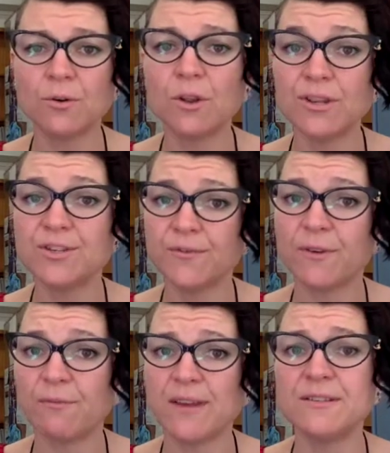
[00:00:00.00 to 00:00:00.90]
knowledge of
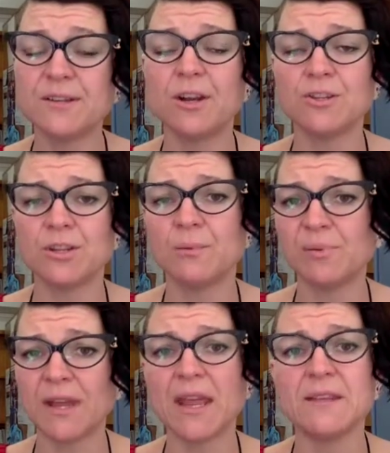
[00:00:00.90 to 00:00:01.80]
the research and the
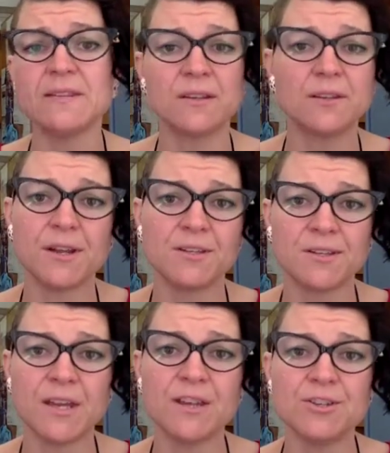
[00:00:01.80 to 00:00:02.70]
plans and the
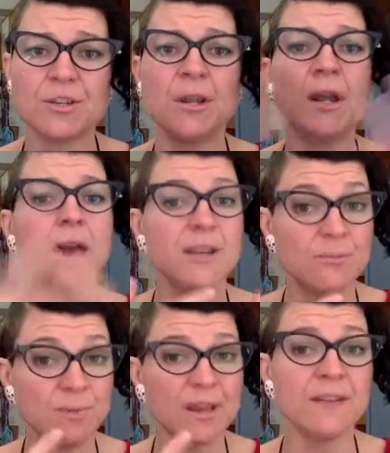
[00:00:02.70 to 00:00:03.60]
legislation, and
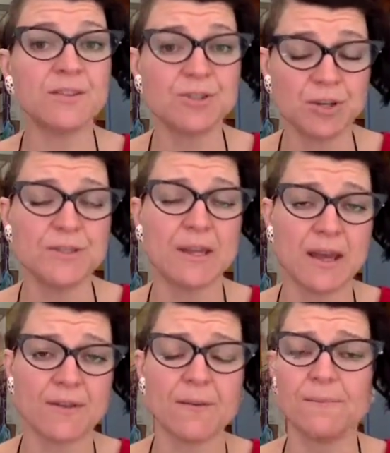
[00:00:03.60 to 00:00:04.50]
you're bringing the two
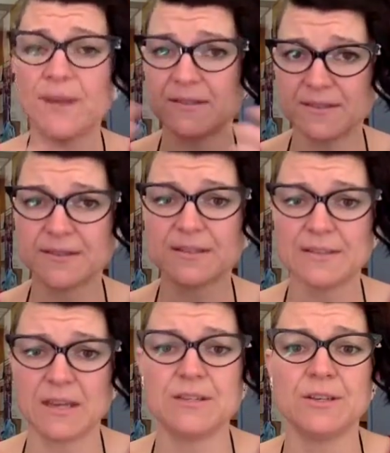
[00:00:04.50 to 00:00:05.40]
together. That's
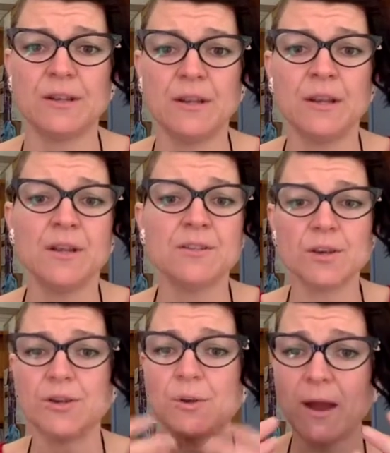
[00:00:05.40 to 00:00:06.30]
it. So
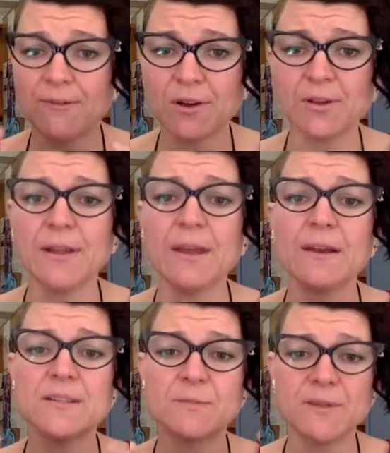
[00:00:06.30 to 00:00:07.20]
you have a clear
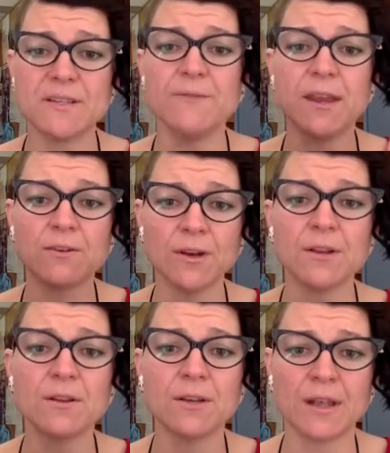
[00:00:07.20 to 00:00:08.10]
and specific
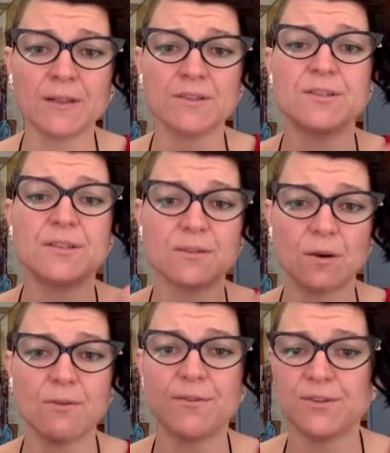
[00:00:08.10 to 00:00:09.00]
critical analysis
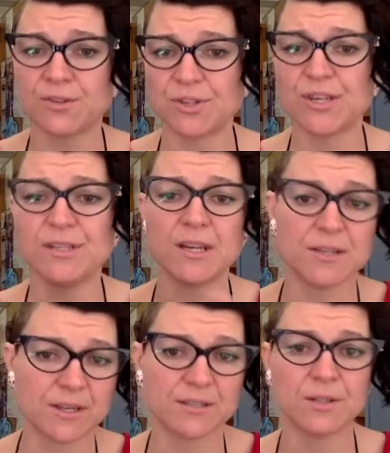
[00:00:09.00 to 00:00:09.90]
of the strategic
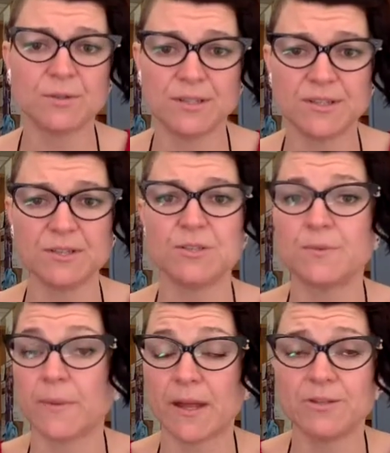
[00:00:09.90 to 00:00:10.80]
and tactical
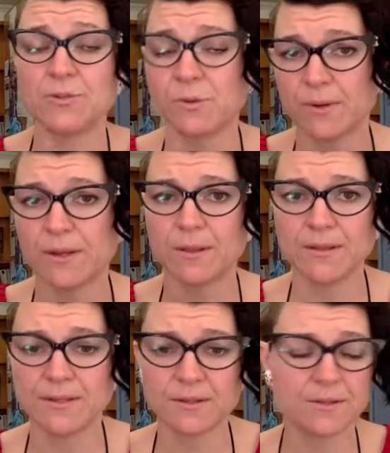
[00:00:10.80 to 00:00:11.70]
decisions related to a critical
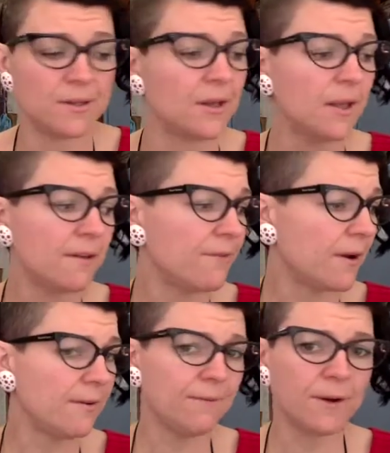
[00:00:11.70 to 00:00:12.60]
incident.
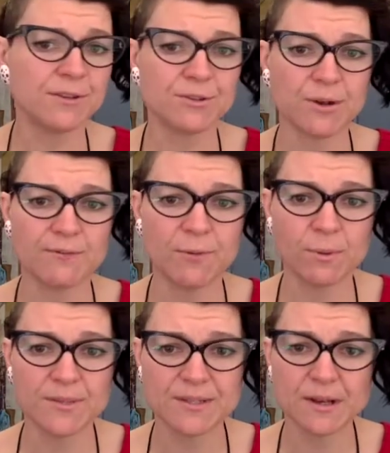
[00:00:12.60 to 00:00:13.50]
Very, very
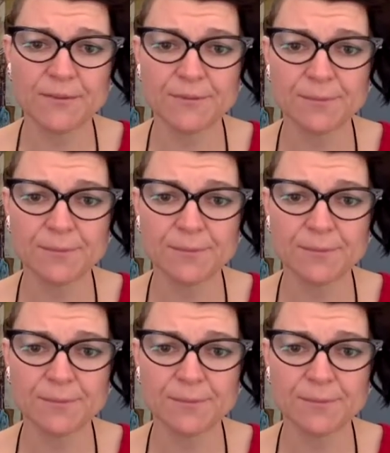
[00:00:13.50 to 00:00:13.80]
straightforward stuff.